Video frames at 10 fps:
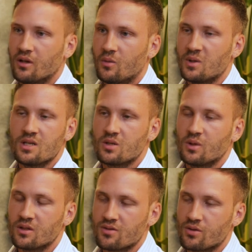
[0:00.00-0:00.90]
Which is
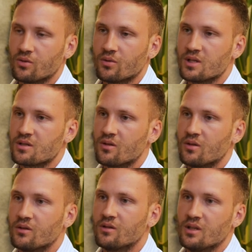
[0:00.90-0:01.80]
what the Cirqle
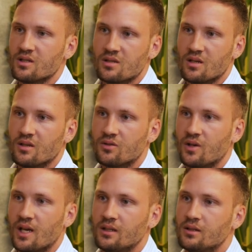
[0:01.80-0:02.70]
is
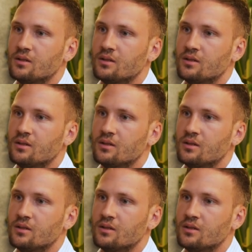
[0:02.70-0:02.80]
today.